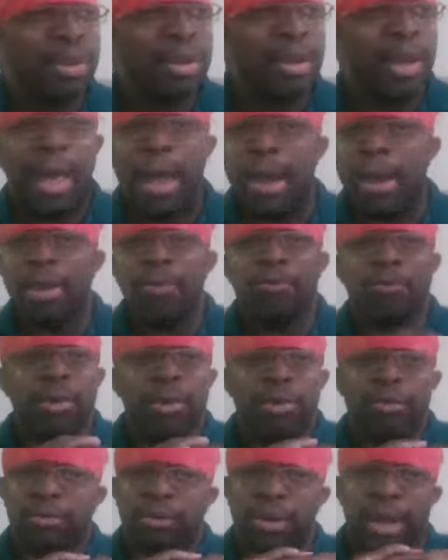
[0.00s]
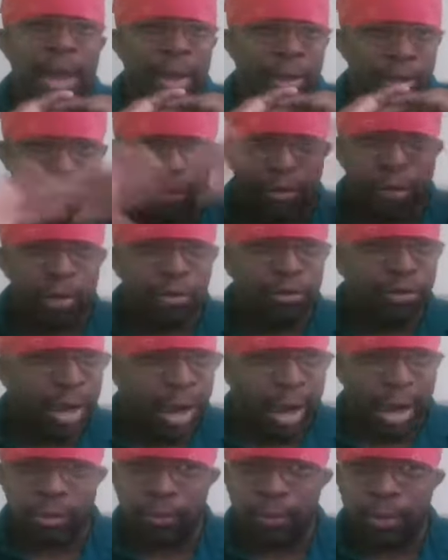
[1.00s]
And it was a large
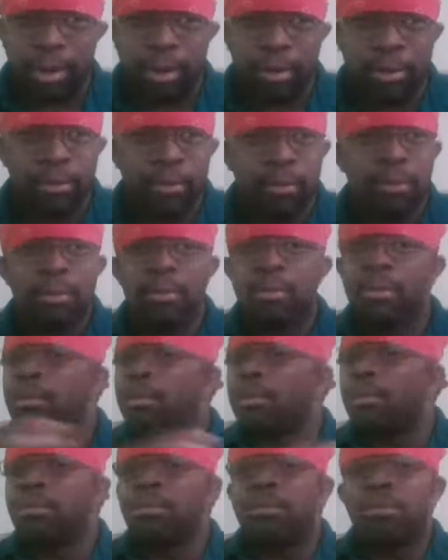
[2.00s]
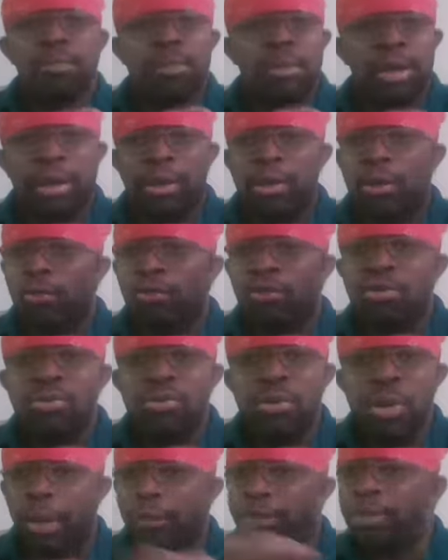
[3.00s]
gathering. He goes,
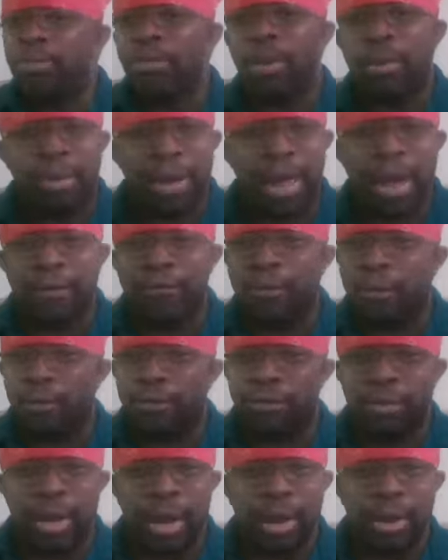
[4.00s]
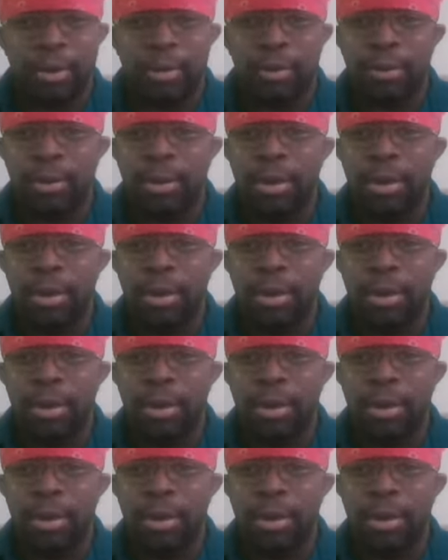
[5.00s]
nothing but Black folks there.